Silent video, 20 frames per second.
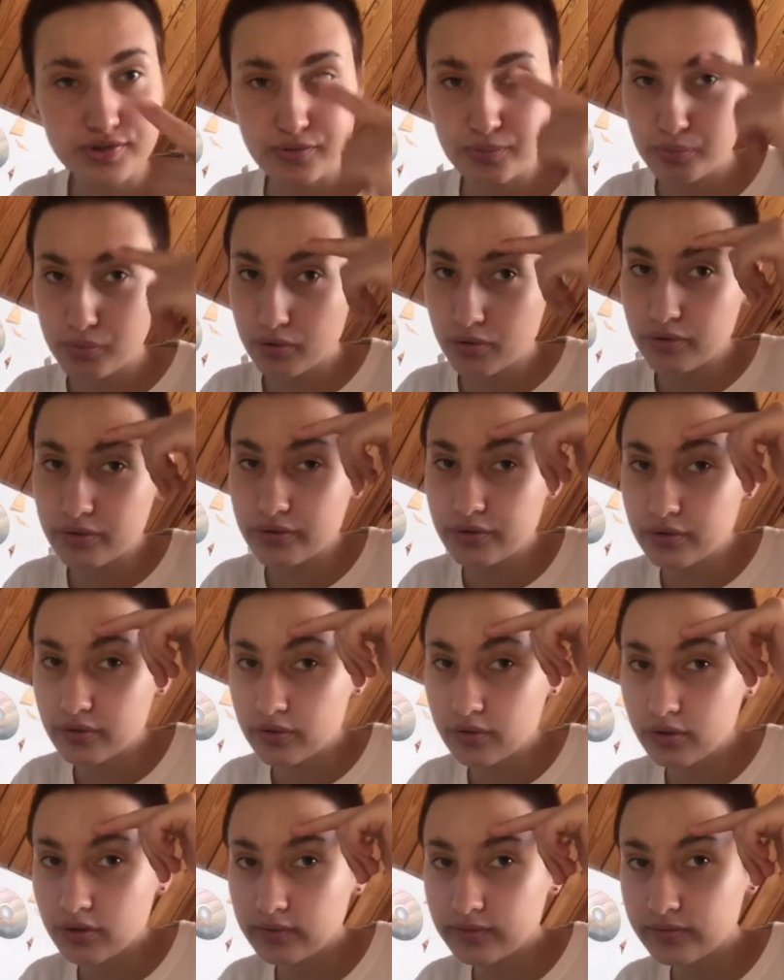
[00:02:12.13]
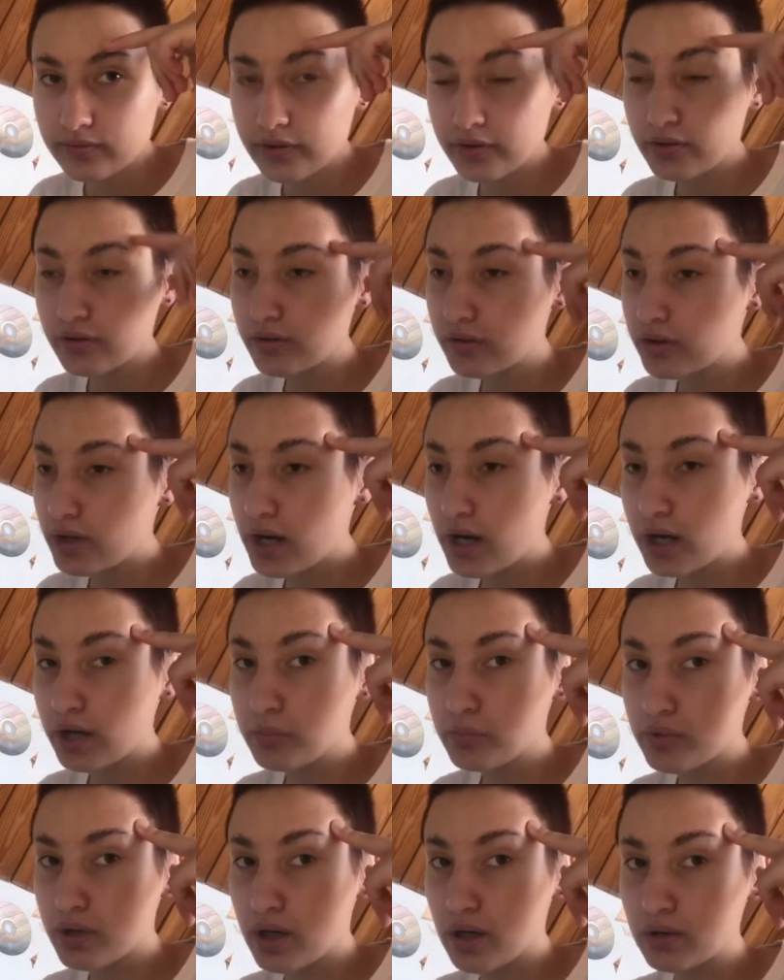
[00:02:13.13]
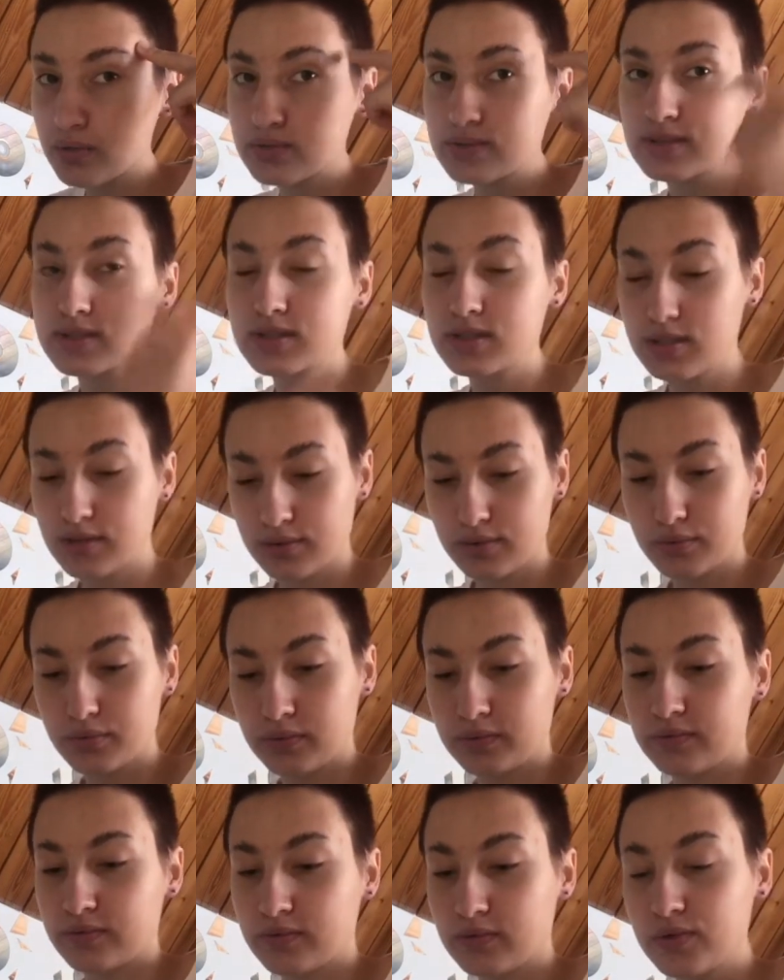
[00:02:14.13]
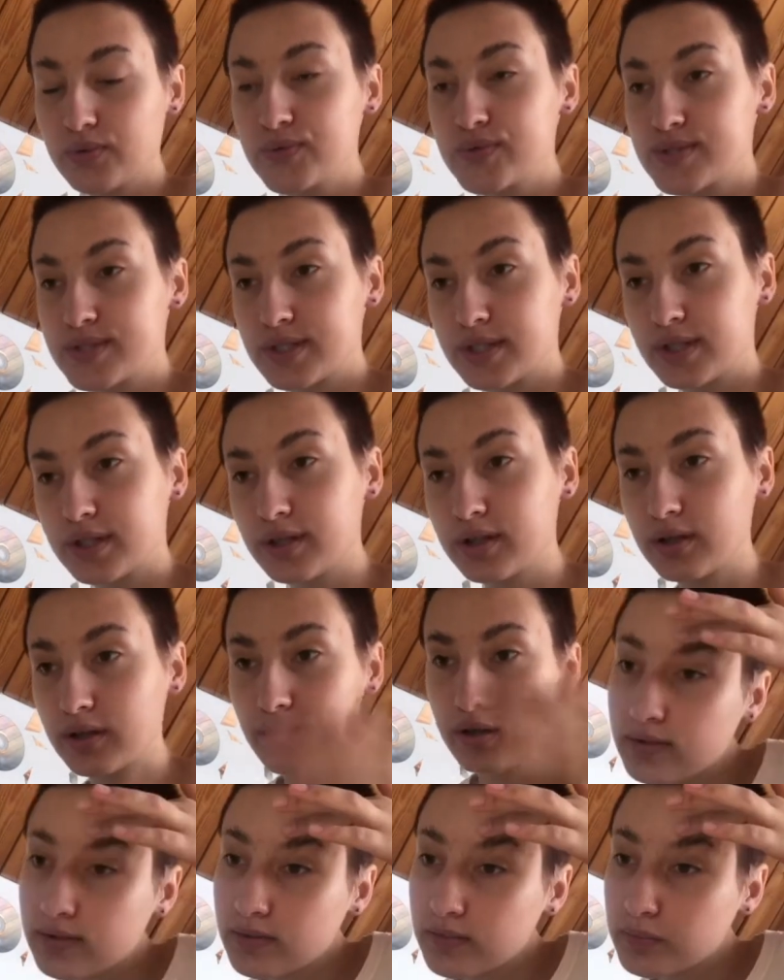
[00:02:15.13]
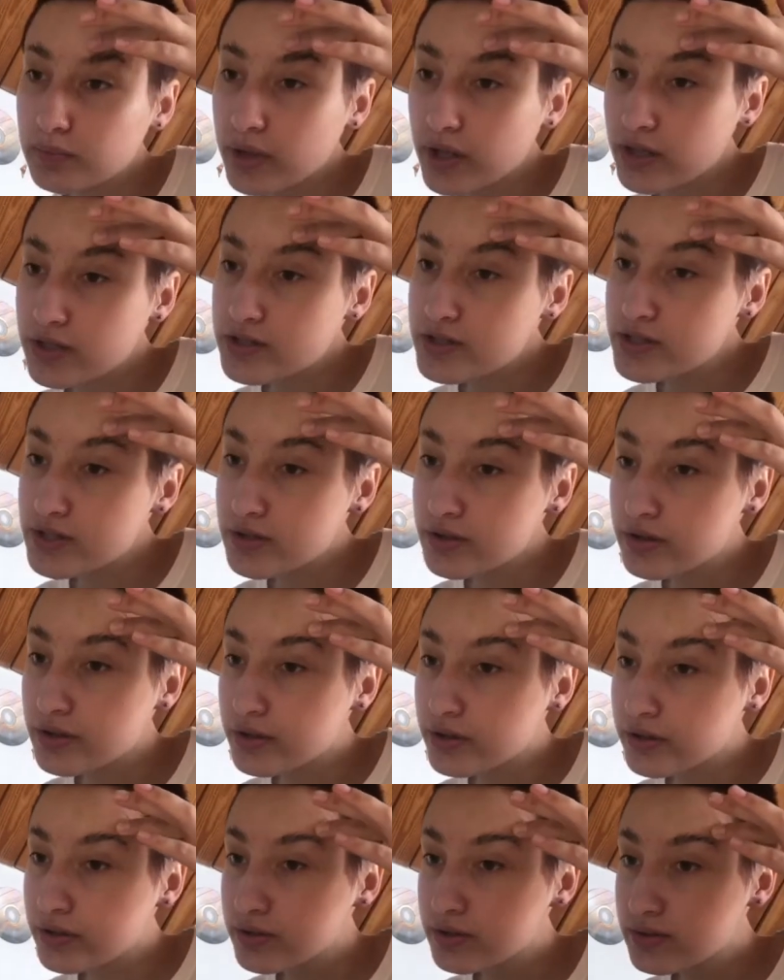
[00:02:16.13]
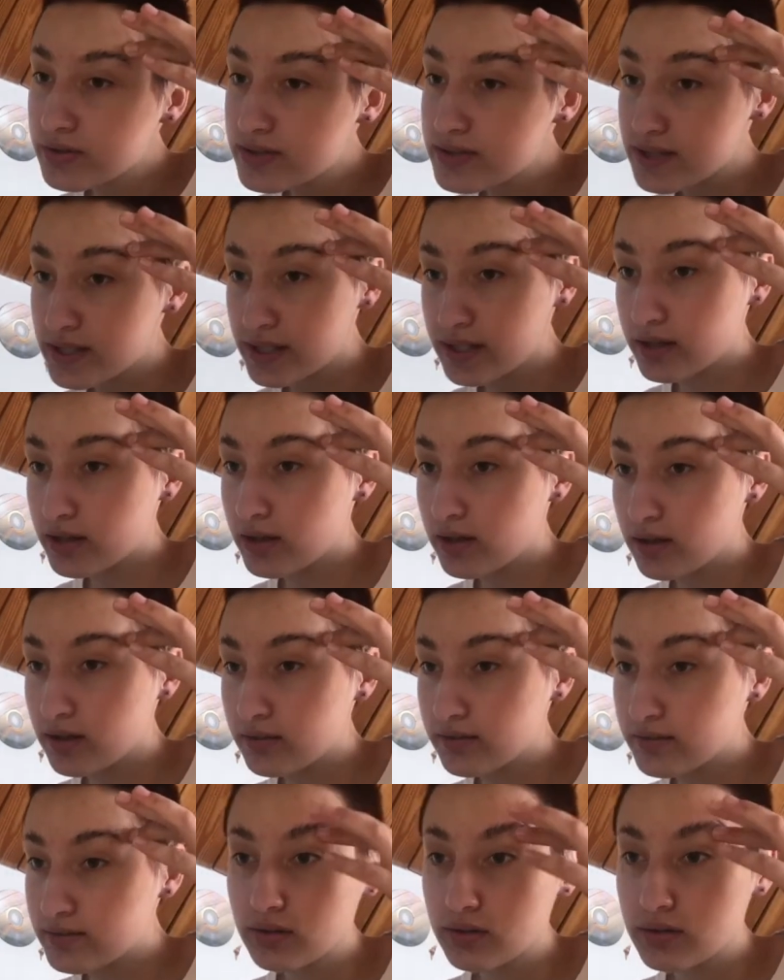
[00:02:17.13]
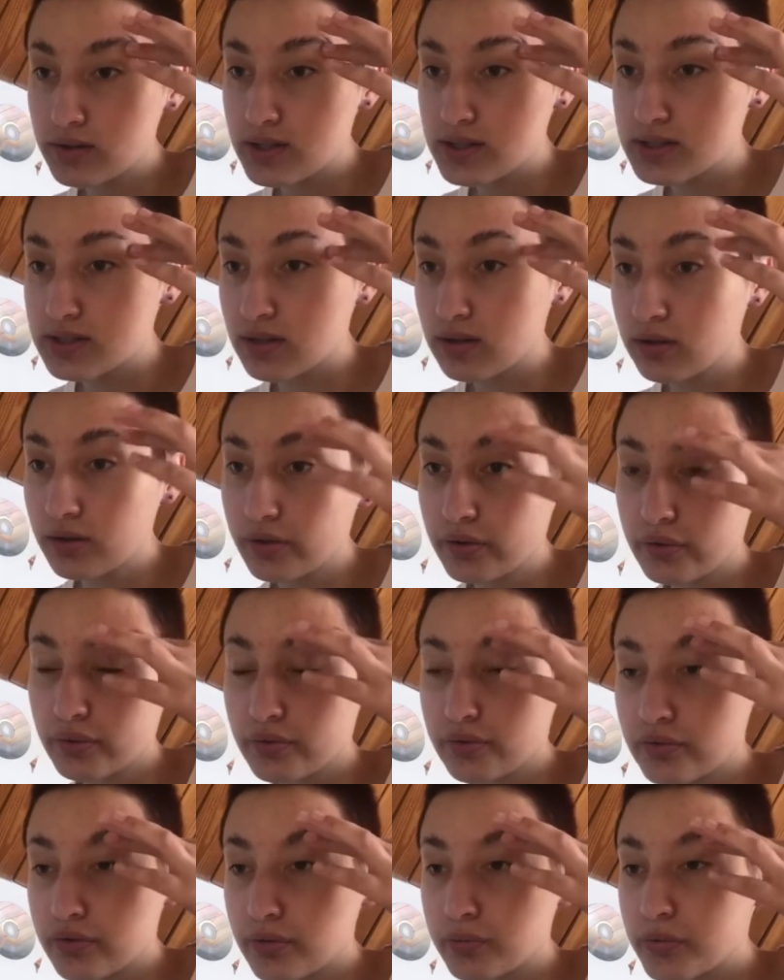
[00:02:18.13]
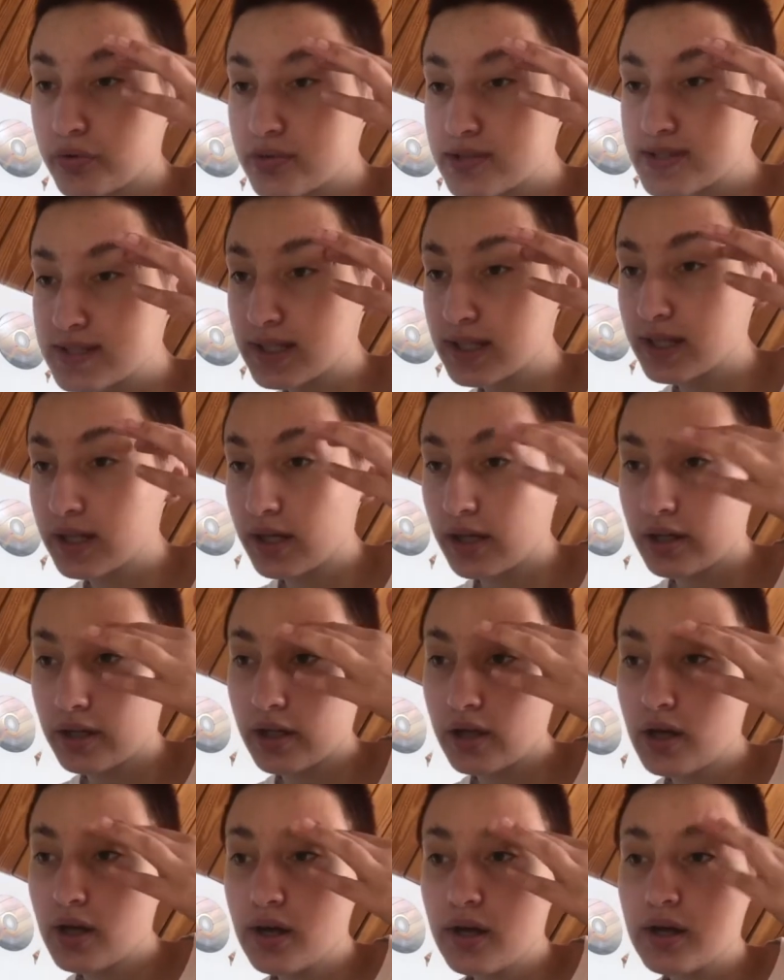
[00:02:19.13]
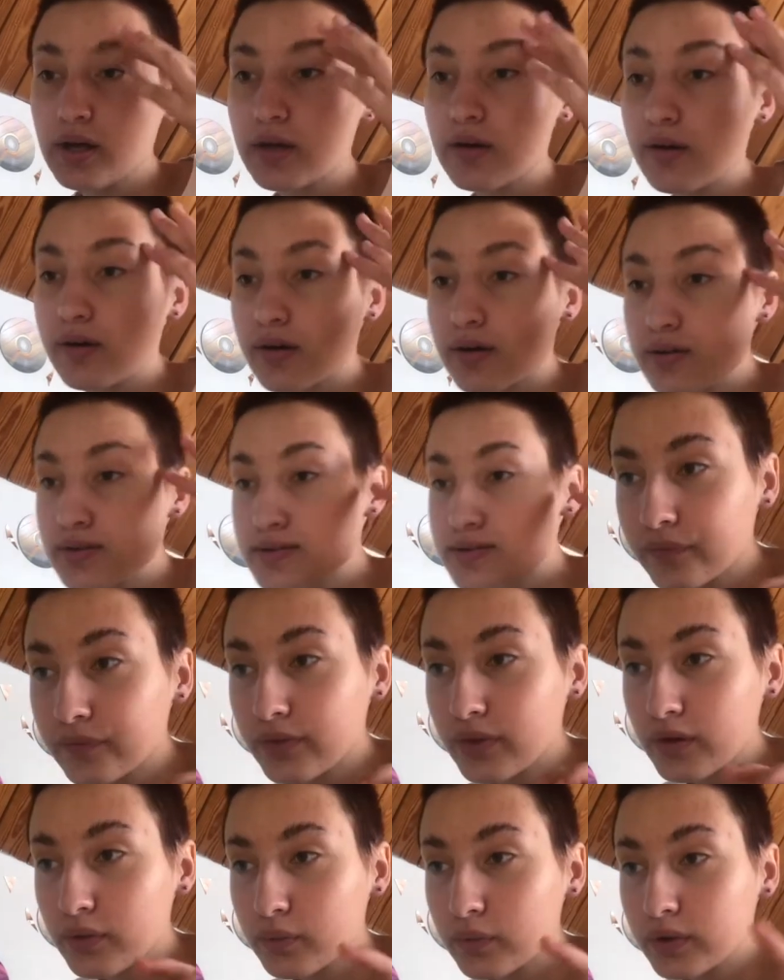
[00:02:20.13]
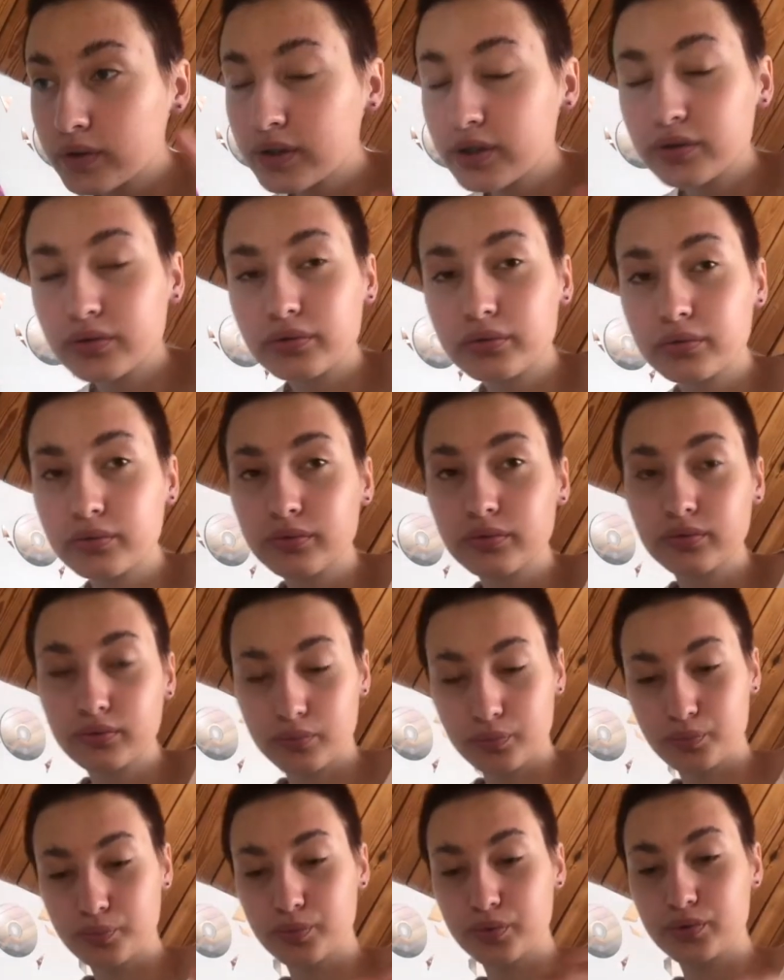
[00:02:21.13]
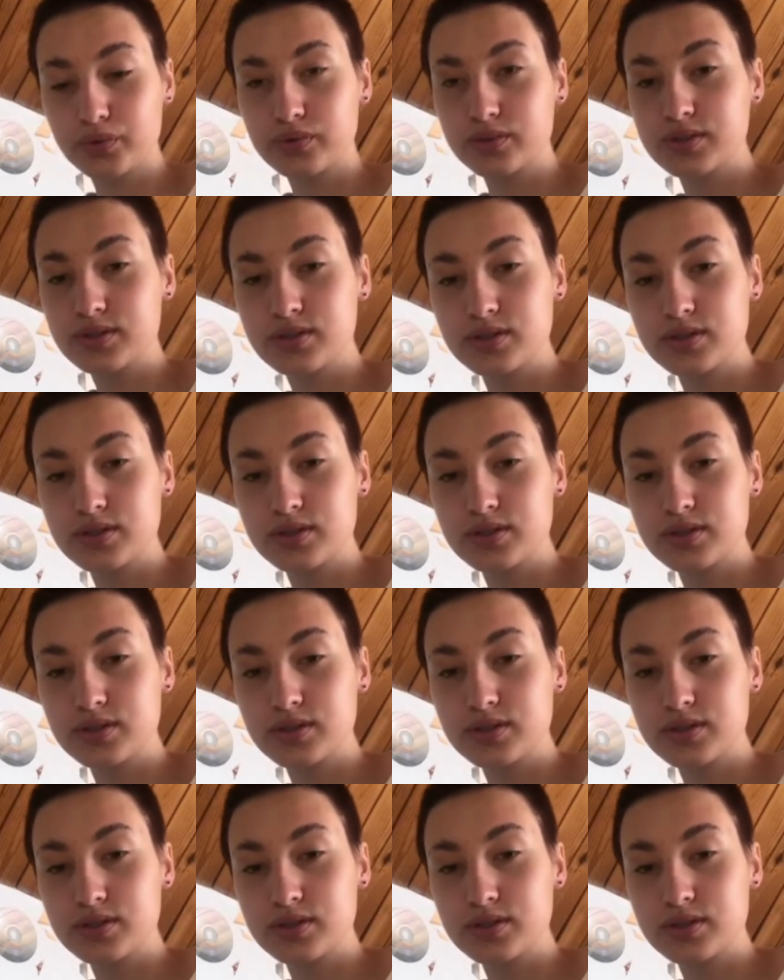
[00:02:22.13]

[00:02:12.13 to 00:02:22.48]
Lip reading: the border of your eyebrows with glue stick, make sure you take off this glue from your skin, because when you put